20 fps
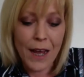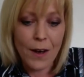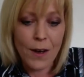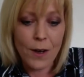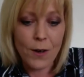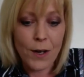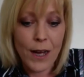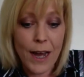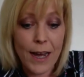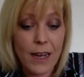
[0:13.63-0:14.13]

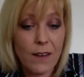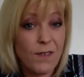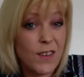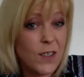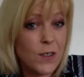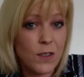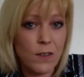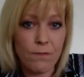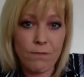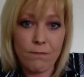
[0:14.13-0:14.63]
Okay, if it
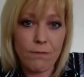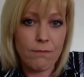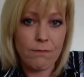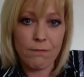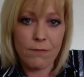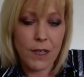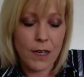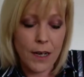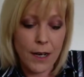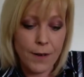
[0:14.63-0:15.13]
doesn't
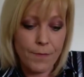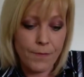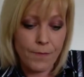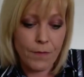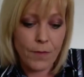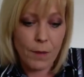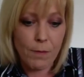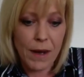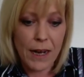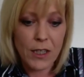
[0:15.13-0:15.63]

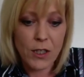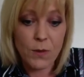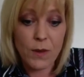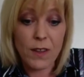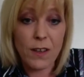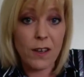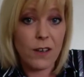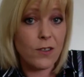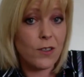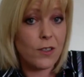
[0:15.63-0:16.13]
um, match with you,